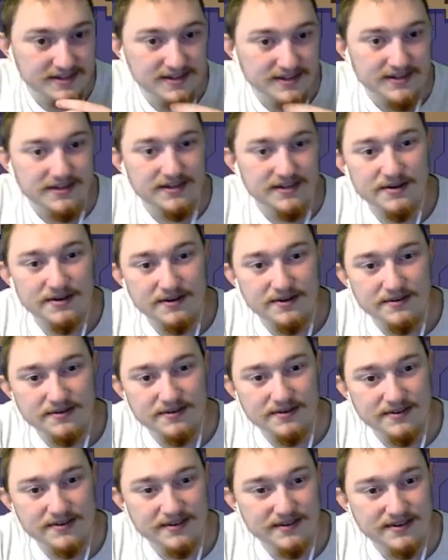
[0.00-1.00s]
You know,
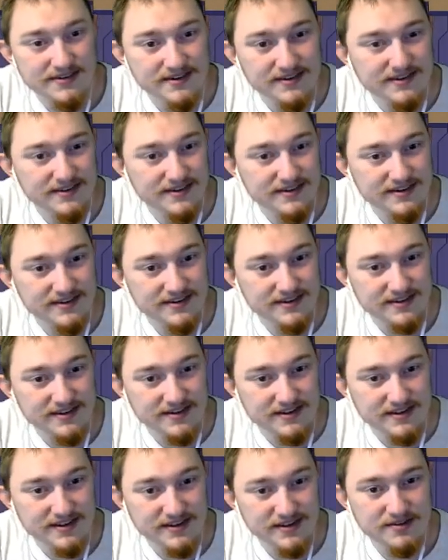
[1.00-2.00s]

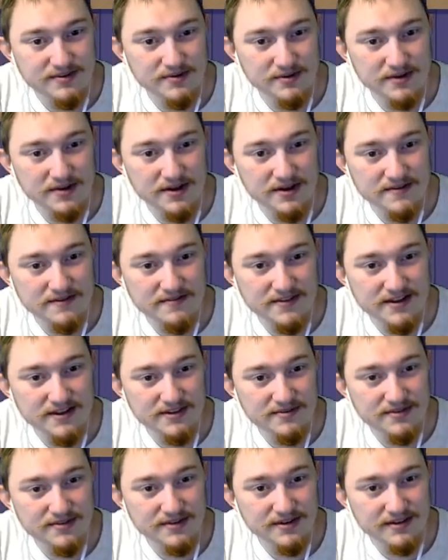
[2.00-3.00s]
you do a lot of things
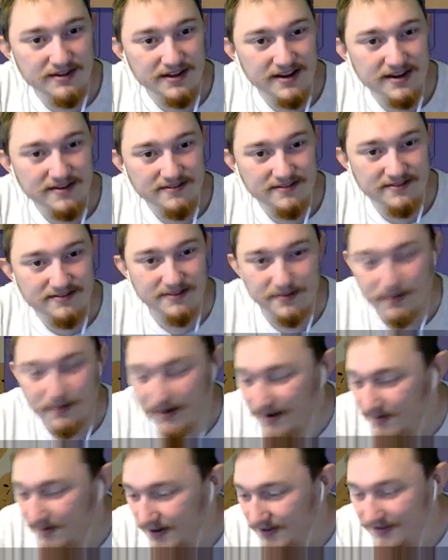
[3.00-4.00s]
with your life.
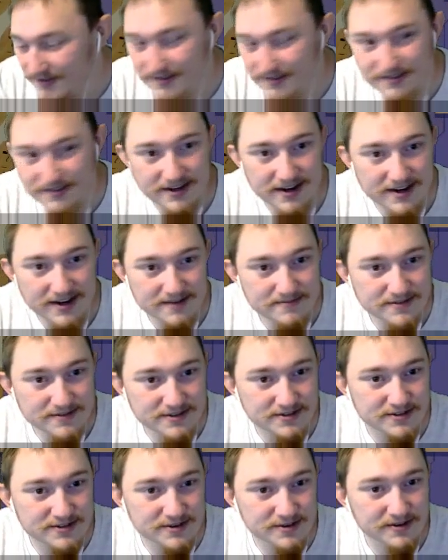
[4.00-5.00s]
Why waste your time
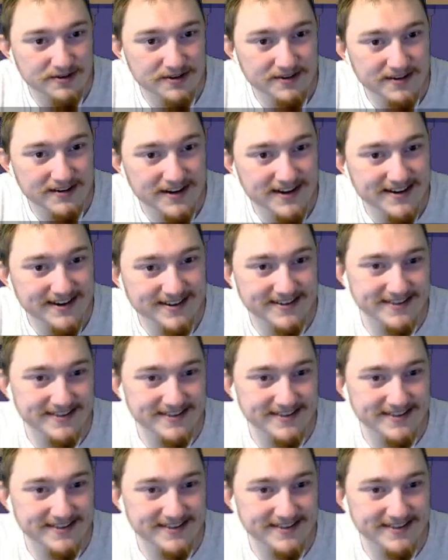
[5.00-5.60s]
just trolling, right?